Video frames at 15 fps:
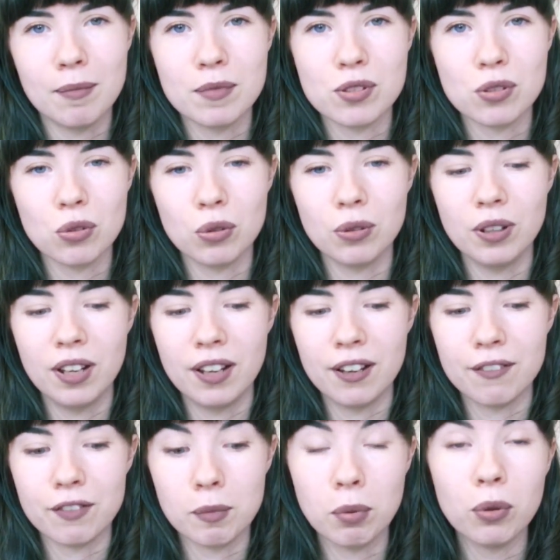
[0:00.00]
So
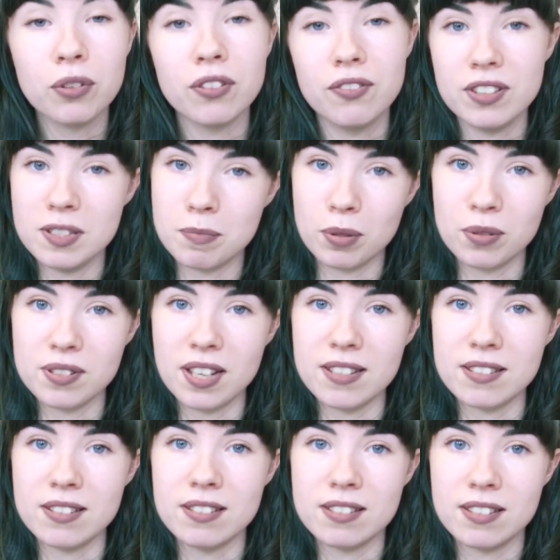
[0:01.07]
for both of these
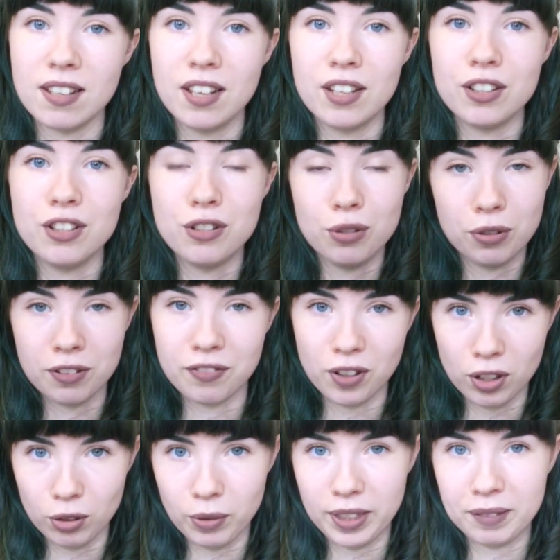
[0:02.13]
processes, you do the
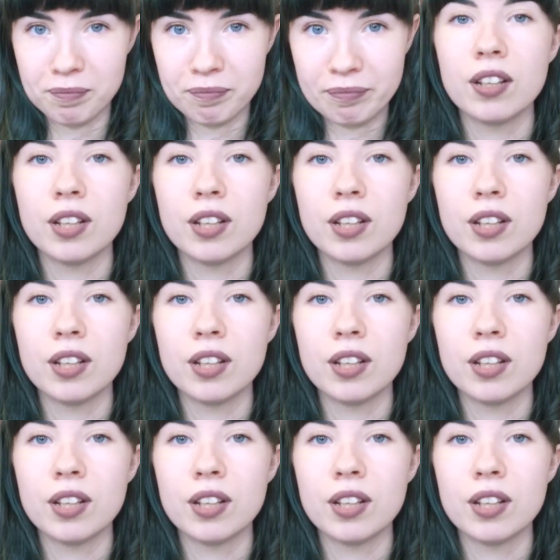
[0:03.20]
following.